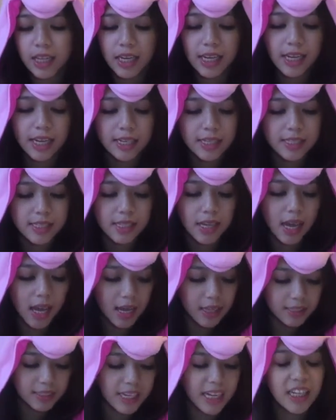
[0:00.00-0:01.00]
is
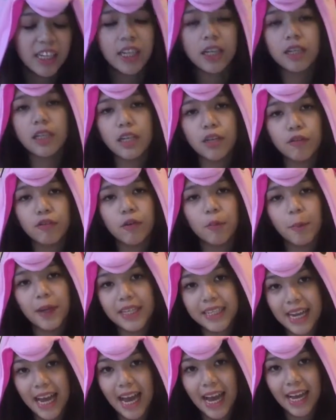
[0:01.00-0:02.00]
technically from
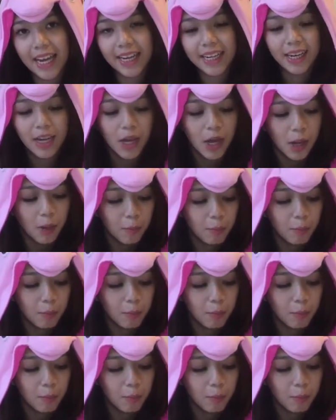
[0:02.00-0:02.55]
my dad,